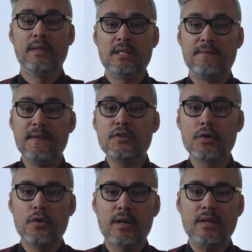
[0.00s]
with this
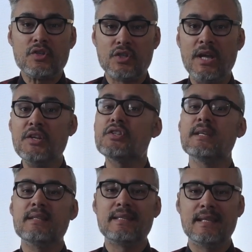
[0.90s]
feature you can change
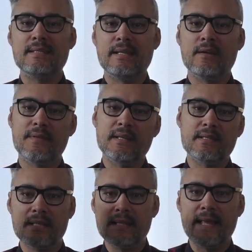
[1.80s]
the intensity of
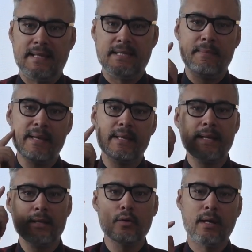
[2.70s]
this light, making
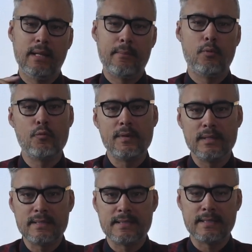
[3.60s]
it look a lot more
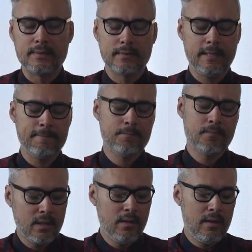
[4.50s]
realistic, okay?
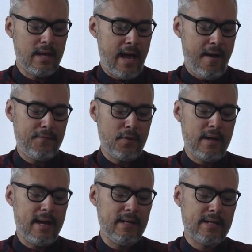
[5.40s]
After
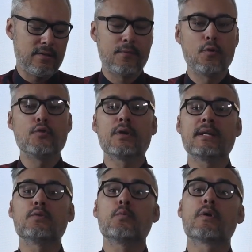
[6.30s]
highlights, of course, you
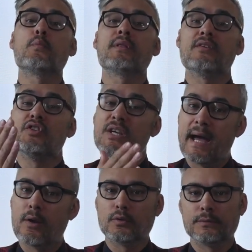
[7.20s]
get to work with the
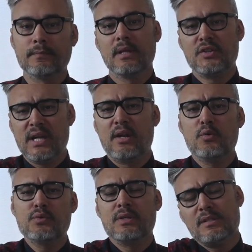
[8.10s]
shadows. The
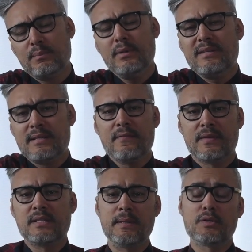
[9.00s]
shadows is pretty
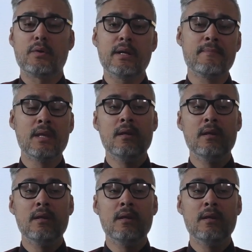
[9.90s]
self-explanatory.